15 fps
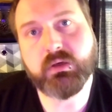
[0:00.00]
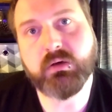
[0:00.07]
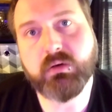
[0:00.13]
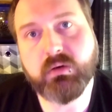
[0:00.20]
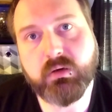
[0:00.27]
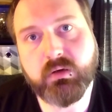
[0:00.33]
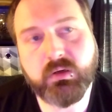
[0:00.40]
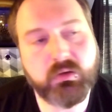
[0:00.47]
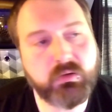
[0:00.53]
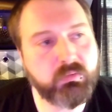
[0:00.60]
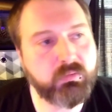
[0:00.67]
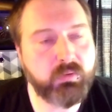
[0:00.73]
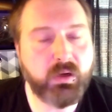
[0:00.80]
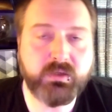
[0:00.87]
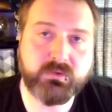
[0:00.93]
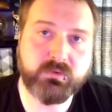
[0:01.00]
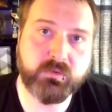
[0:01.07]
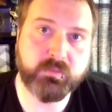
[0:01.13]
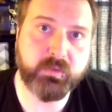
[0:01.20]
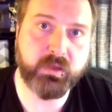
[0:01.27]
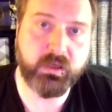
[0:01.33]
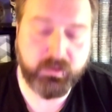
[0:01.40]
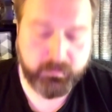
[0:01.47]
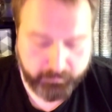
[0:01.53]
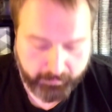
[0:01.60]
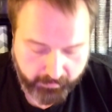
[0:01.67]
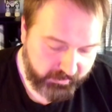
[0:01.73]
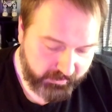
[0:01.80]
your restroom there.